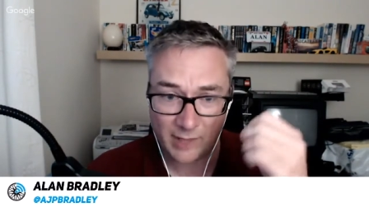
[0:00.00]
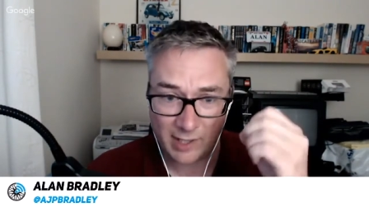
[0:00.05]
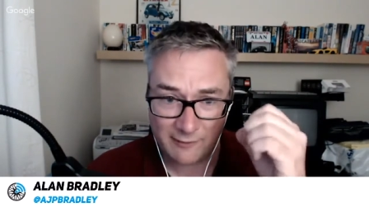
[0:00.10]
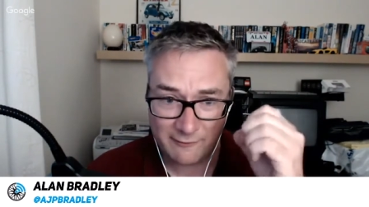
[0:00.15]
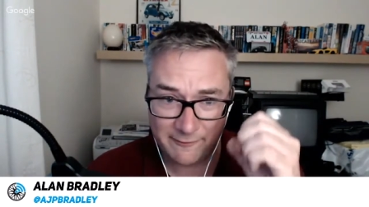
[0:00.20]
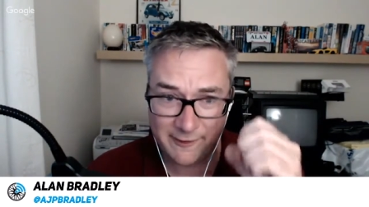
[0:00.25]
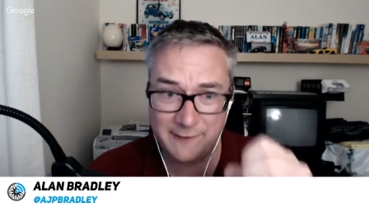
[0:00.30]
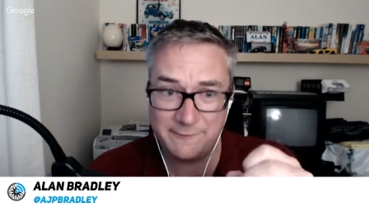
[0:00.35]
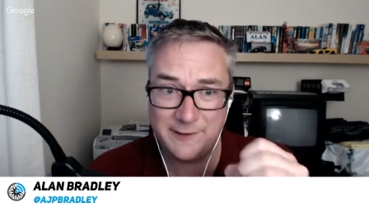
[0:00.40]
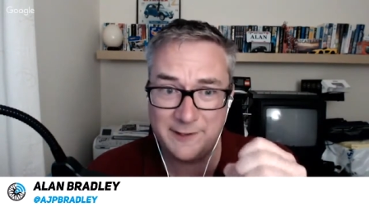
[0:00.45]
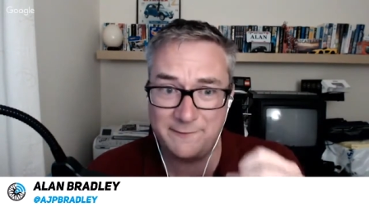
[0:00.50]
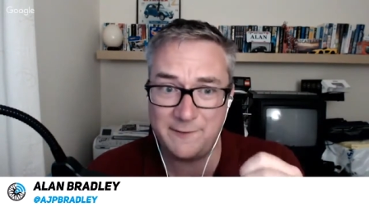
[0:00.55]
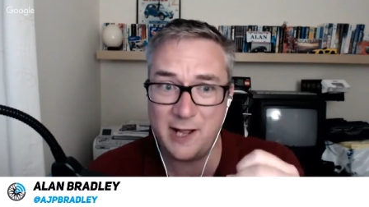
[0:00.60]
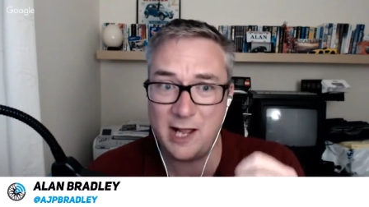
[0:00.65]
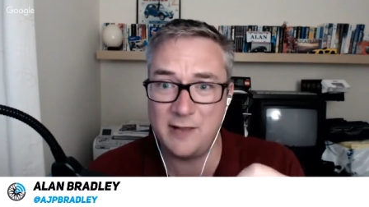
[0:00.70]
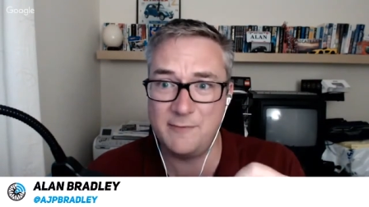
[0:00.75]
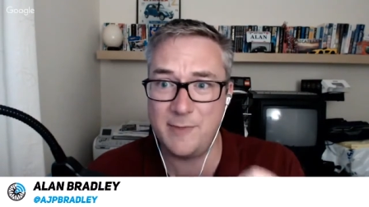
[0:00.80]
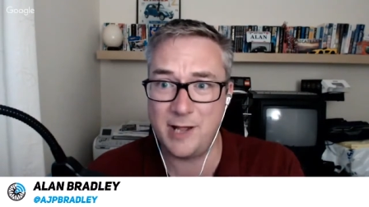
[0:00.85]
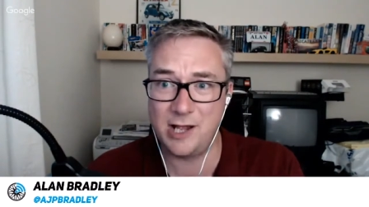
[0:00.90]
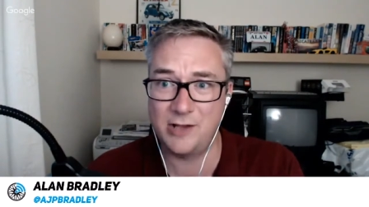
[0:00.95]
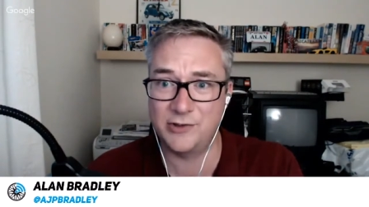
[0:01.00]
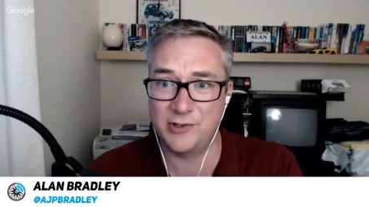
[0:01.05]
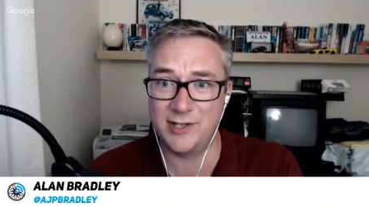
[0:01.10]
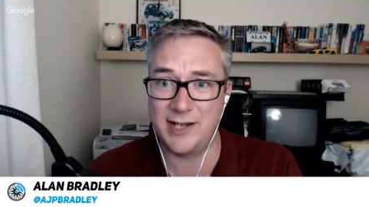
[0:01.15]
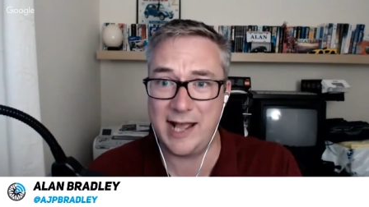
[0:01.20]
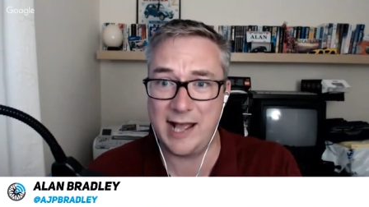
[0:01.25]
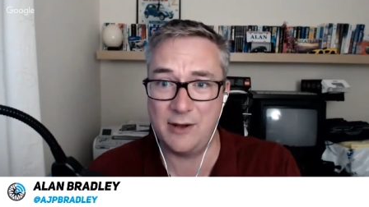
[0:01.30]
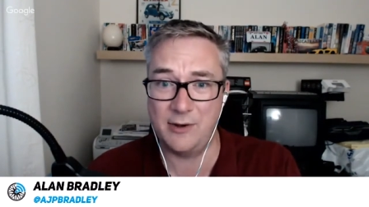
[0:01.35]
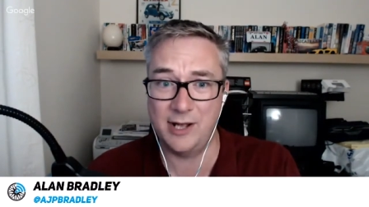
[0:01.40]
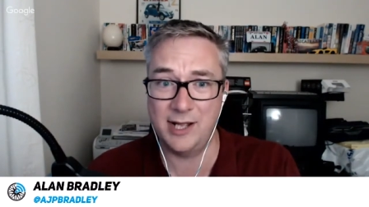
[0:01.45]
55 miles an
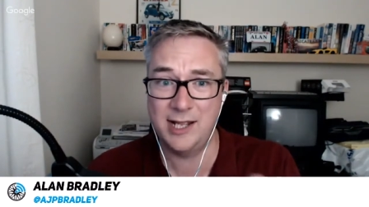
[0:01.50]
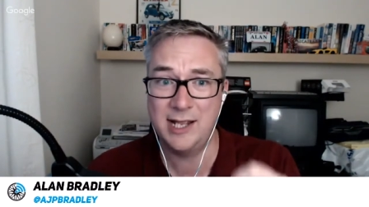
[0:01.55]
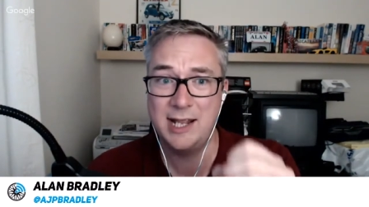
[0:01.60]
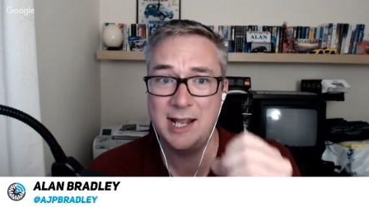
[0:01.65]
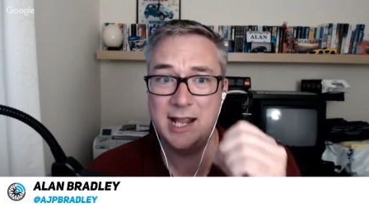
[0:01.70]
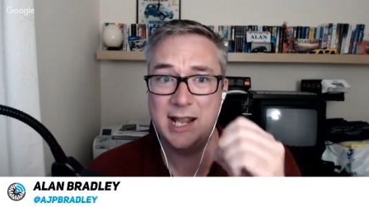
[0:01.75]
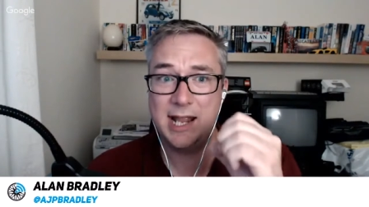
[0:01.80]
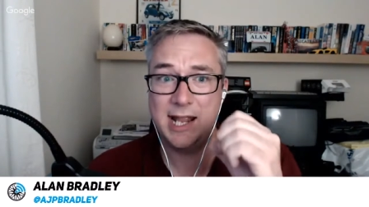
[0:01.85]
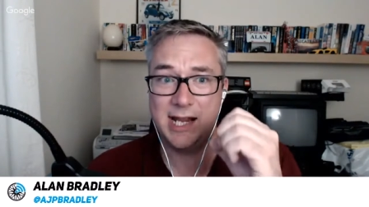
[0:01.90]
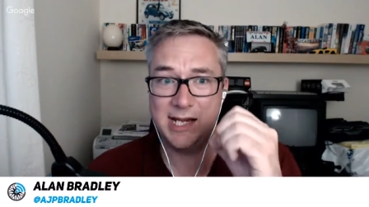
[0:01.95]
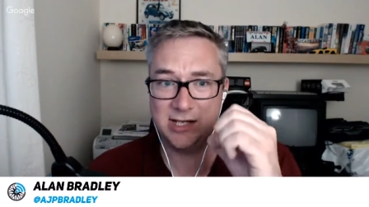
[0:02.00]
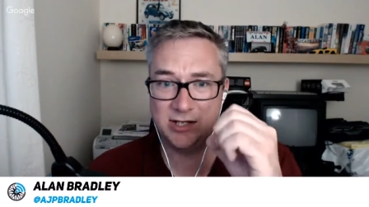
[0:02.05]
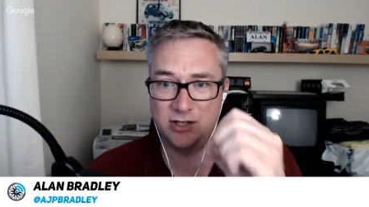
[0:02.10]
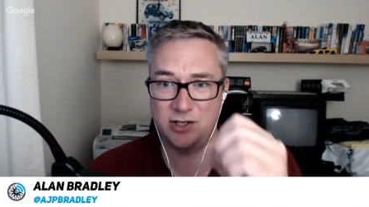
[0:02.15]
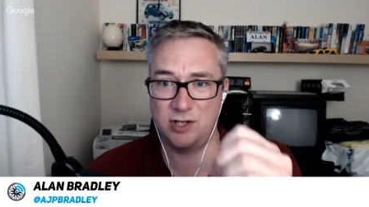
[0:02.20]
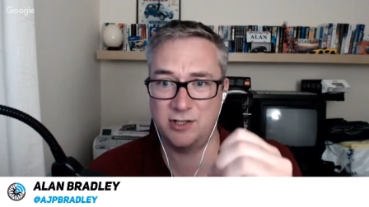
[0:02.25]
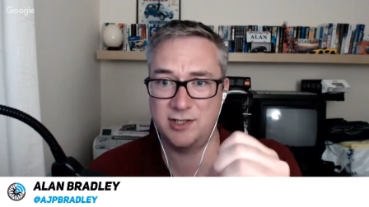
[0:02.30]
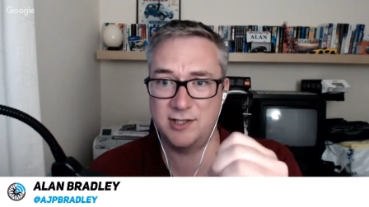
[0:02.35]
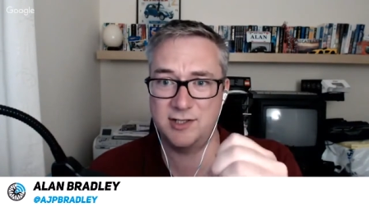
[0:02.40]
hour is not